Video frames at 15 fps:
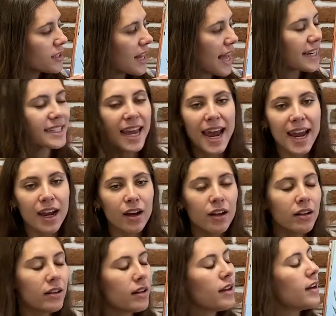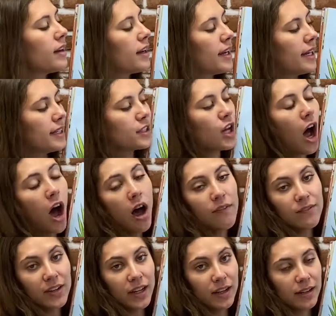that tail. It's
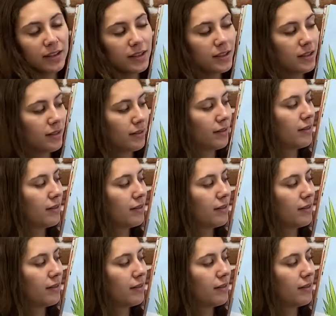obvious.